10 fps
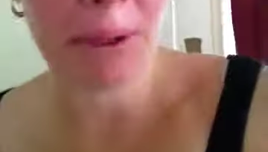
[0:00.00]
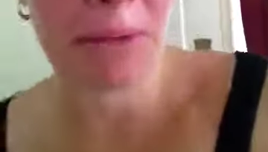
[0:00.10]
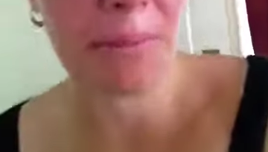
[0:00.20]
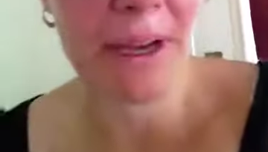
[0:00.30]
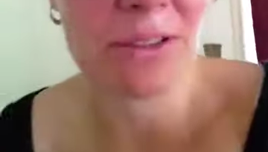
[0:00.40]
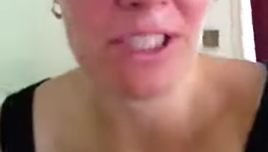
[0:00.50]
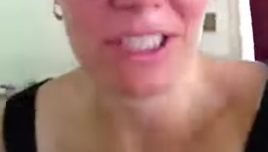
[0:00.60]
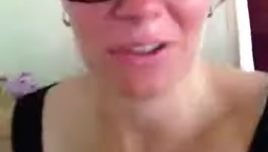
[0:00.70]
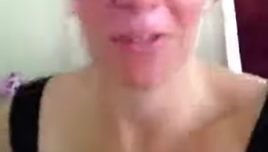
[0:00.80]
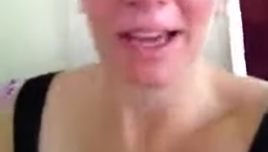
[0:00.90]
I'm about
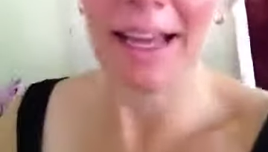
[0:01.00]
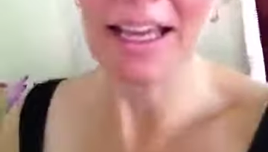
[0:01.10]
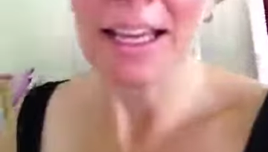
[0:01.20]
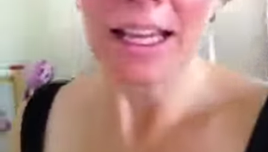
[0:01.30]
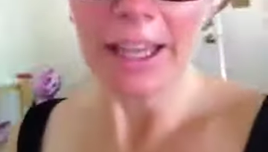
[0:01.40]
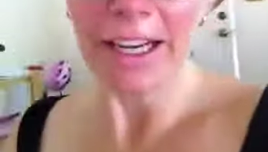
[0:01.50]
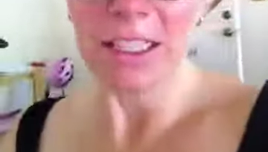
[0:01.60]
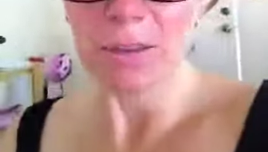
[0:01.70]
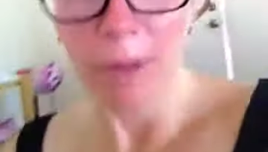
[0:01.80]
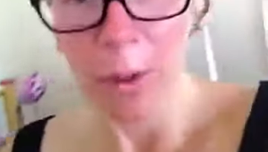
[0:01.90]
to get
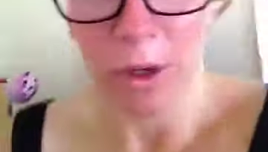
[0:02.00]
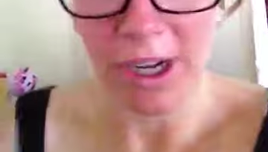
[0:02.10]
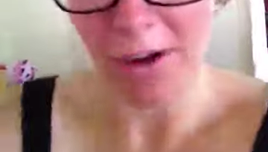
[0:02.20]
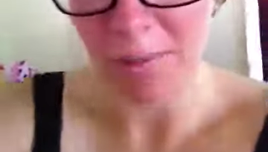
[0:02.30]
into my workout.